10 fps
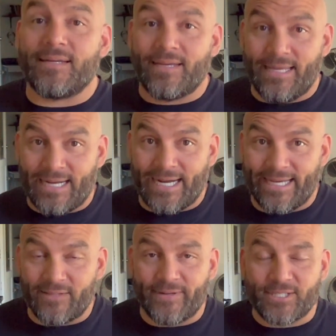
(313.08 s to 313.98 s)
in high
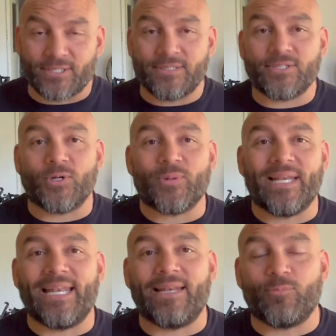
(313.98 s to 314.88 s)
elevation, so
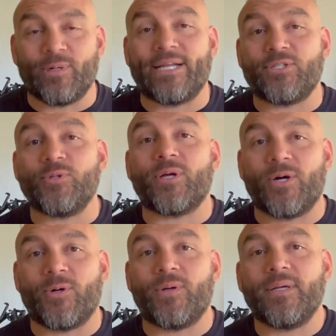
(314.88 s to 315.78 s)
when I do
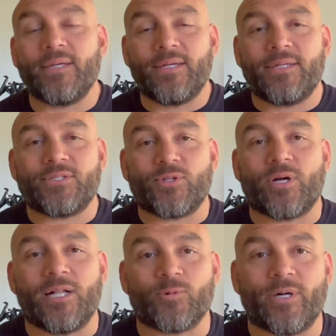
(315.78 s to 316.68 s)
go to
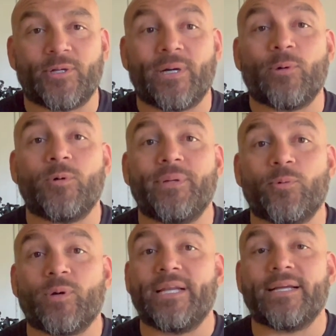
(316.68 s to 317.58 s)
Colorado, I will be
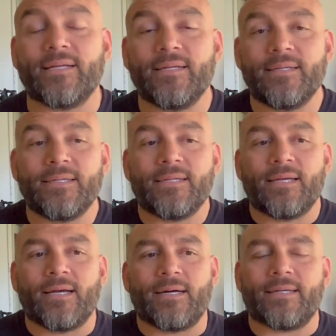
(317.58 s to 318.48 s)
running.
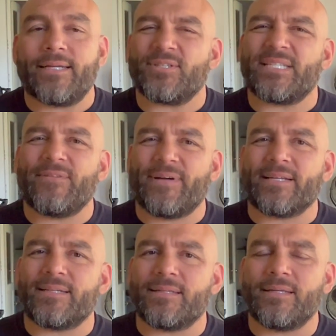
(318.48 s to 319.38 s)
And I'll see if I
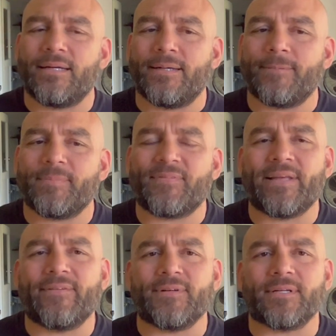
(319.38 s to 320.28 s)
can, if they
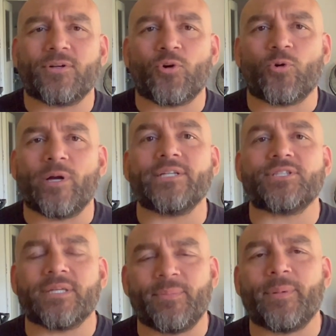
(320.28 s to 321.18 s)
have a
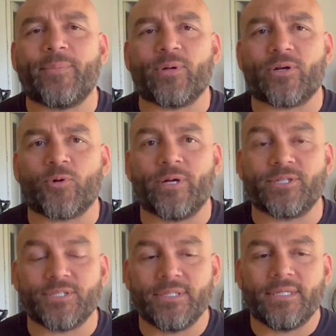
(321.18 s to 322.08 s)
Crunch, I'm a member at
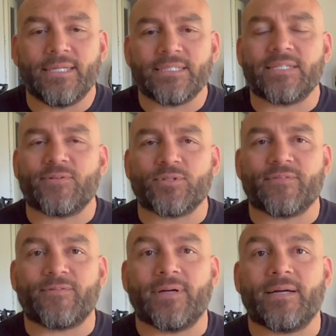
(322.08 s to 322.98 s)
Crunch, see if there's
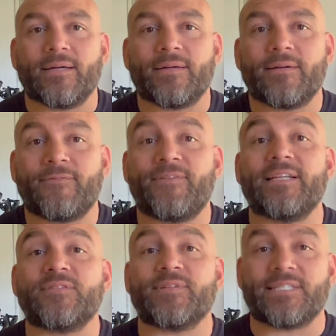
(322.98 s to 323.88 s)
a
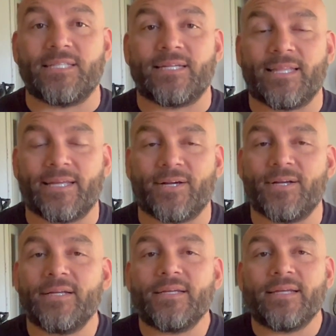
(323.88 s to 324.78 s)
fitness facility there,
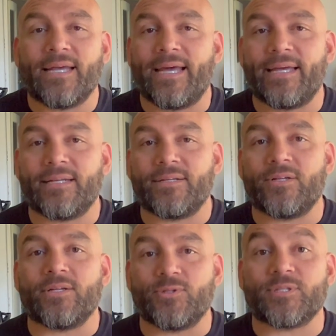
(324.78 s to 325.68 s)
and
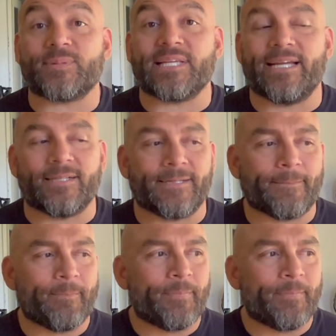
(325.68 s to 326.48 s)
I'll do some cycling.